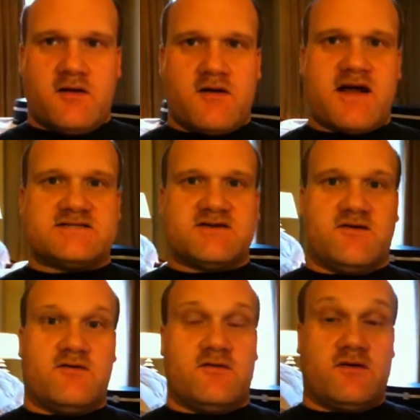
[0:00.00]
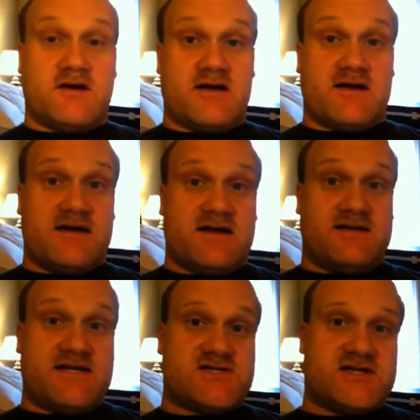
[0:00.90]
Alright, so
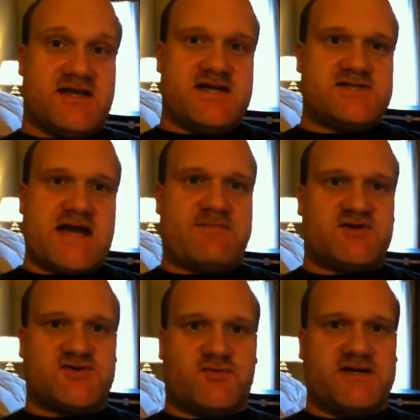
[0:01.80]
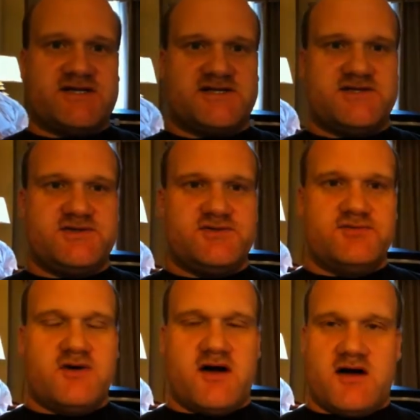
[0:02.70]
additionally, in chapter
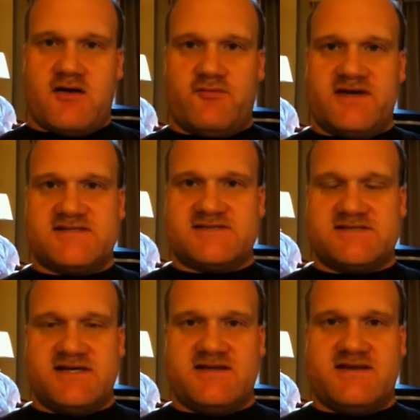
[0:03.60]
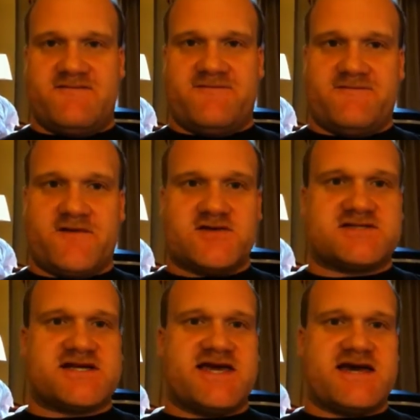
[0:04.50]
22, we see the
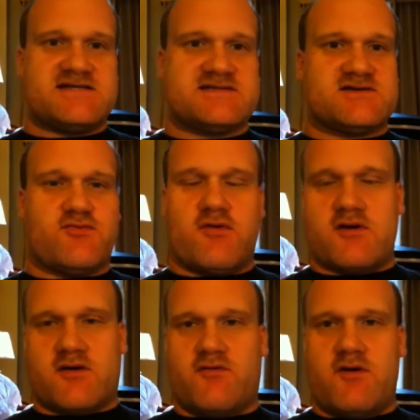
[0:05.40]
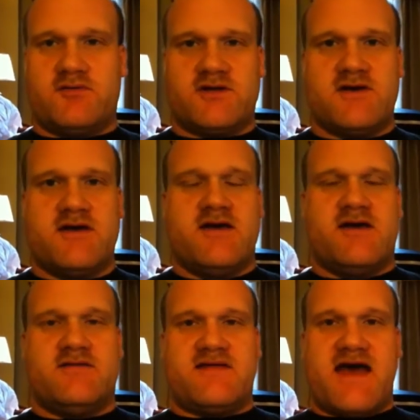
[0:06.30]
first kiss, quote-unquote,
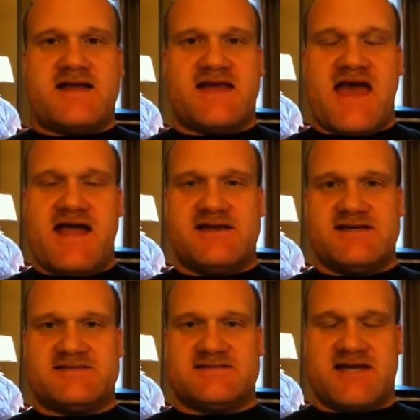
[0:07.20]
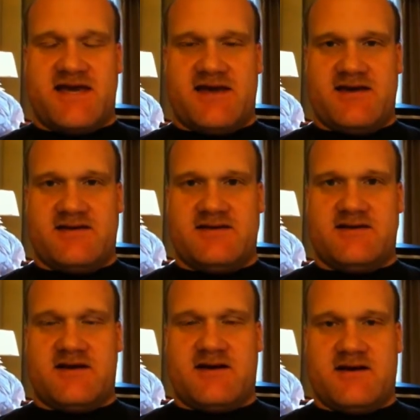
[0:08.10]
that Katniss
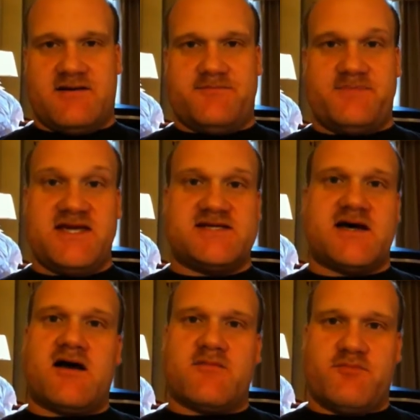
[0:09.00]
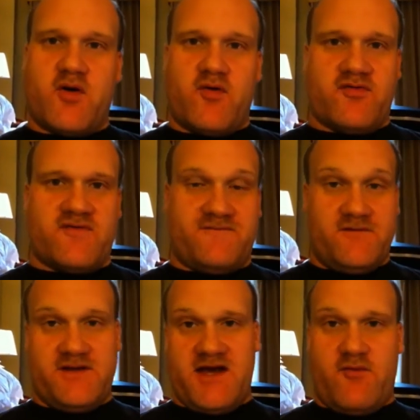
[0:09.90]
and Peeta are both
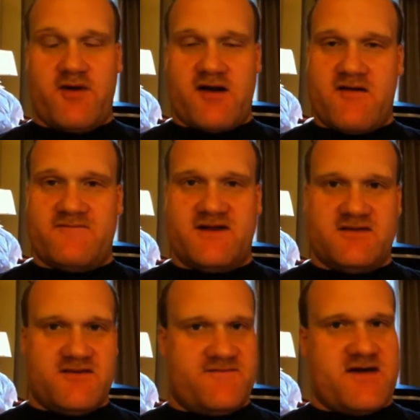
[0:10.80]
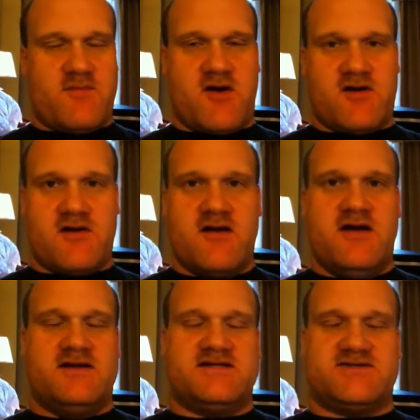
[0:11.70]
fully aware of. Neither of them are
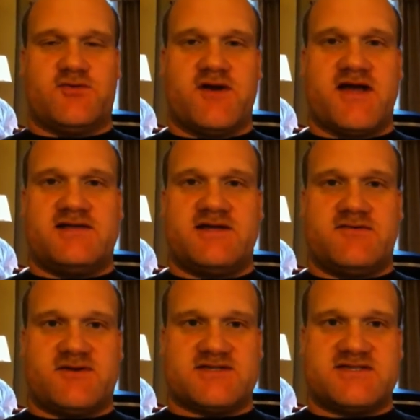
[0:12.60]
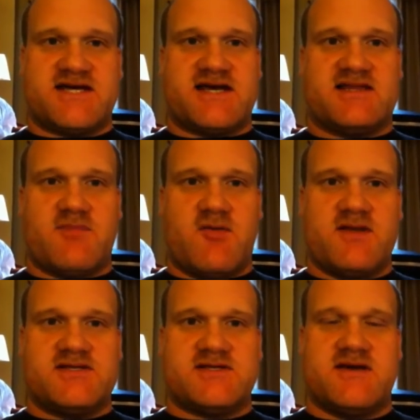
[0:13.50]
disoriented or sick at the
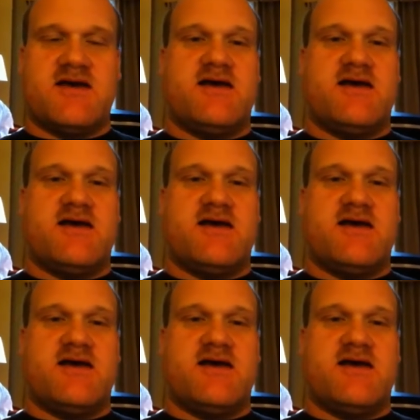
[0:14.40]
moment.